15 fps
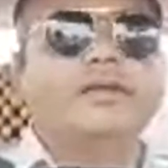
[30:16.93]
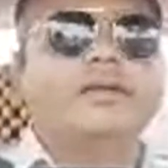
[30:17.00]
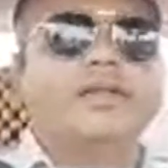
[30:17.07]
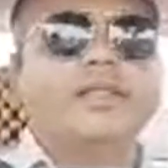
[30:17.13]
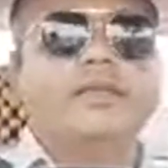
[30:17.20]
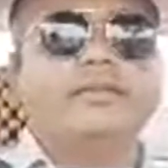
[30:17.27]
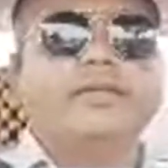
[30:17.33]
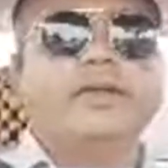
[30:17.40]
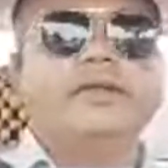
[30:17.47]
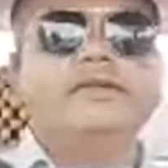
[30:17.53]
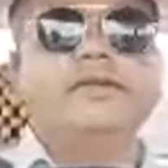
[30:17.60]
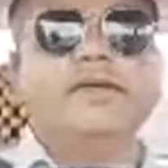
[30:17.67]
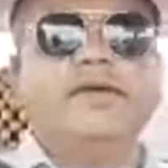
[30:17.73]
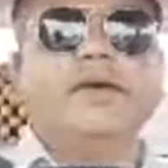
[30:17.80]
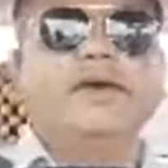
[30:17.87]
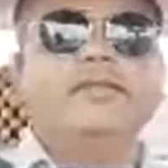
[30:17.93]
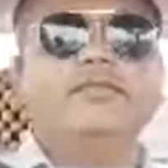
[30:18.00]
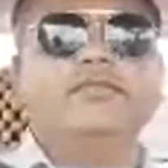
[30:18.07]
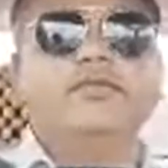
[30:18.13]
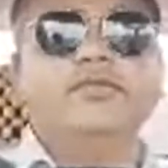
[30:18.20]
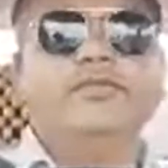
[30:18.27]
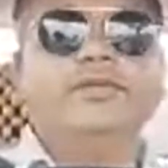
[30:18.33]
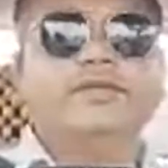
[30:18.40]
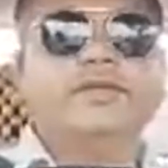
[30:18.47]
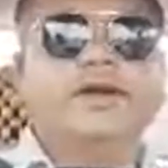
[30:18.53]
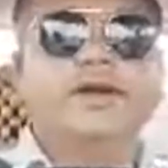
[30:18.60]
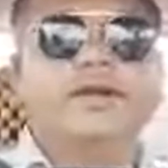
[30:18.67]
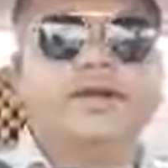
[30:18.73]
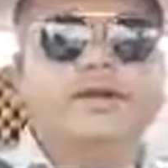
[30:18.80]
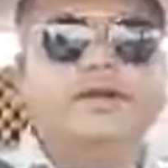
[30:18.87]
Plus they have moved
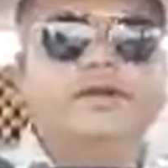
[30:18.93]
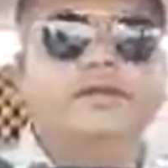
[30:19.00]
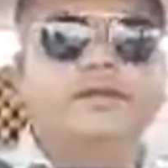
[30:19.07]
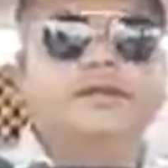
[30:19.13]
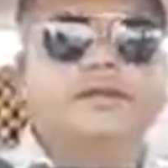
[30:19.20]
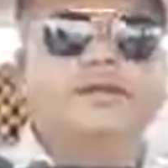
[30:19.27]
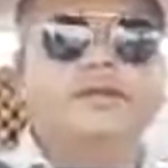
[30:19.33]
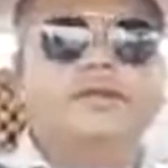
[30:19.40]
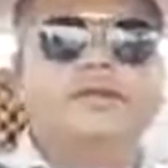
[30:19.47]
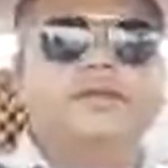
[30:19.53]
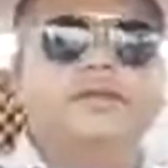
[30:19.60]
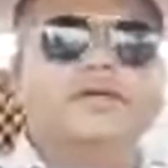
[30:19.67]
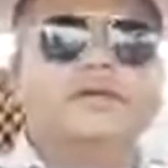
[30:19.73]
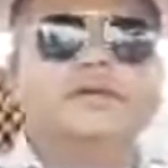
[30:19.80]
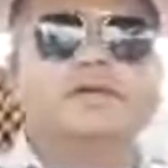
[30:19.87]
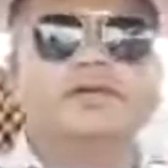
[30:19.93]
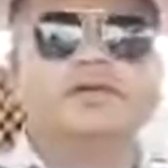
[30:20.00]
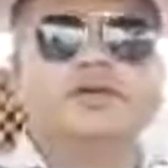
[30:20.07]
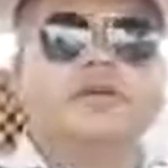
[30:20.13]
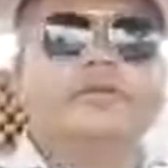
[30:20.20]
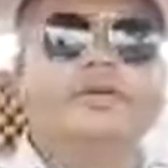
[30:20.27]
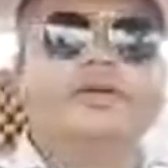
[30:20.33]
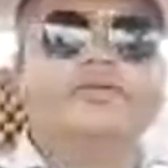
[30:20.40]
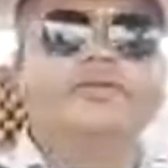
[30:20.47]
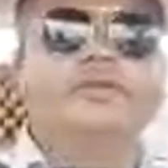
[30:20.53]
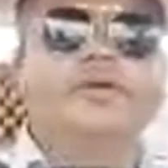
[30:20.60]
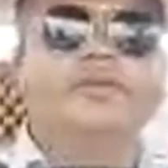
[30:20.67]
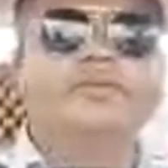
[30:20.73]
certain topic from